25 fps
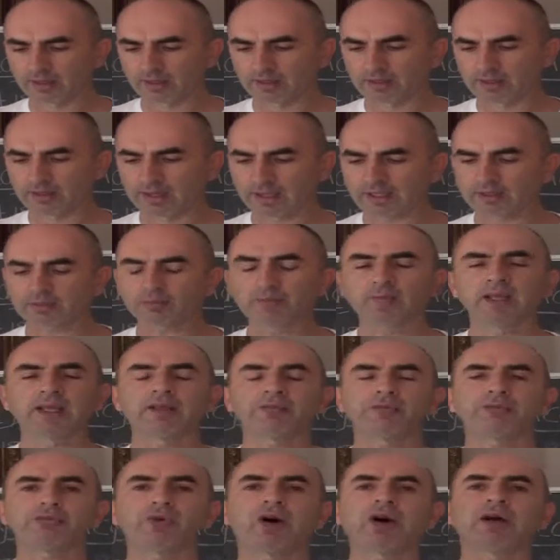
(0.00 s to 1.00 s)
Let me
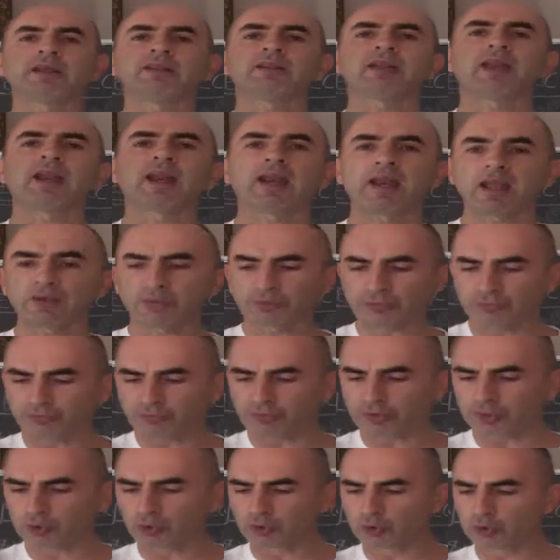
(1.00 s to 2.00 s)
find
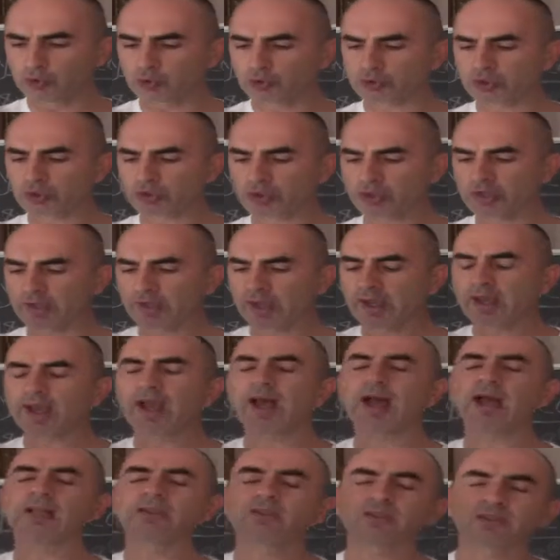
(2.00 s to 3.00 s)
refuge
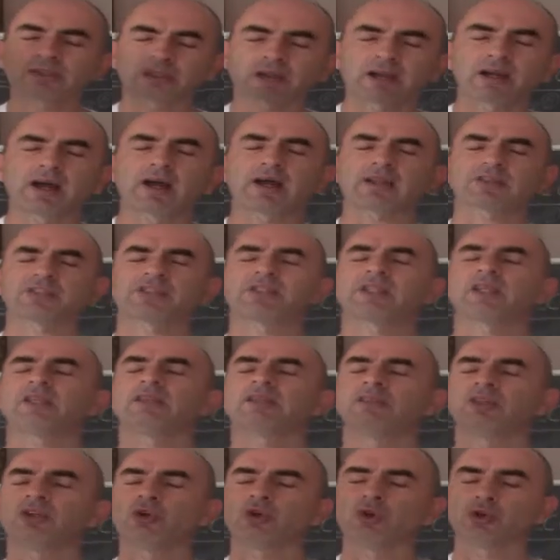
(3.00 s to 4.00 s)
and trust
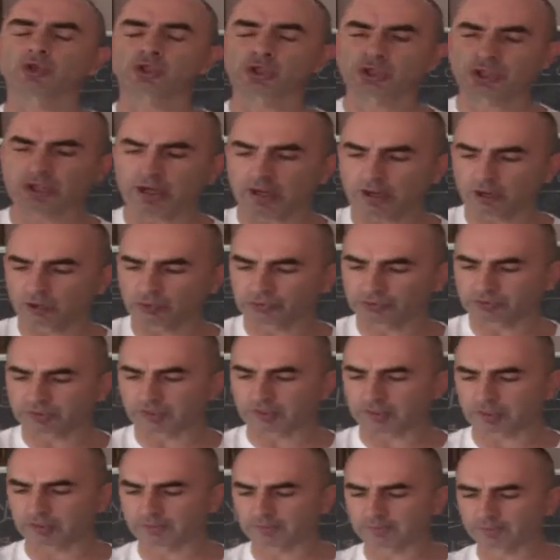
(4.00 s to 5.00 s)
in your
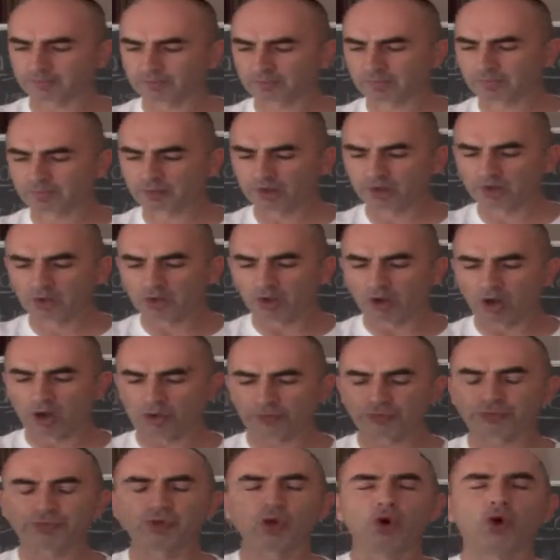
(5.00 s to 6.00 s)
shelter
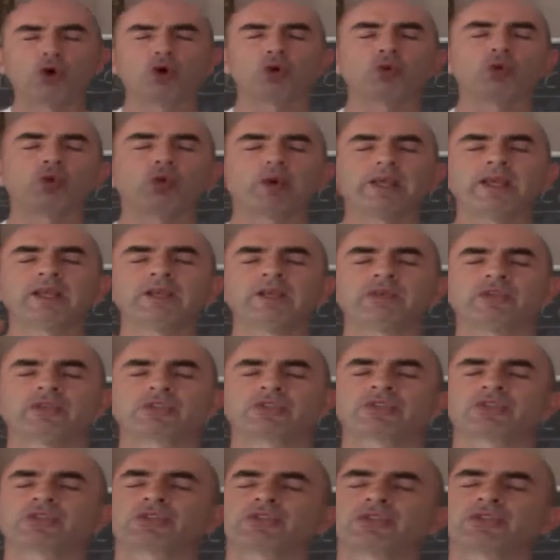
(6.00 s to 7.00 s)
of your
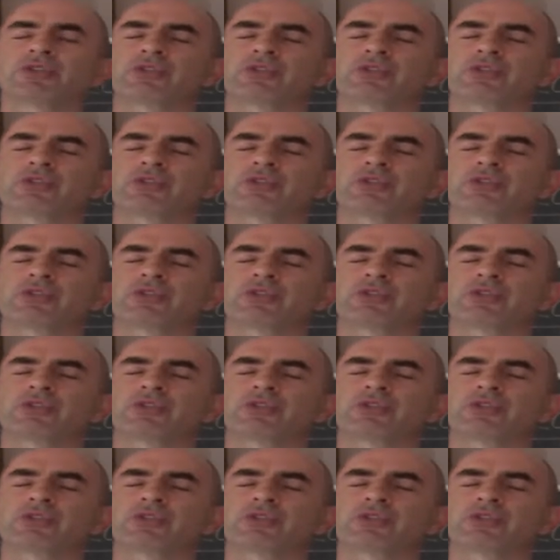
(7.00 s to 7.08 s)
wings.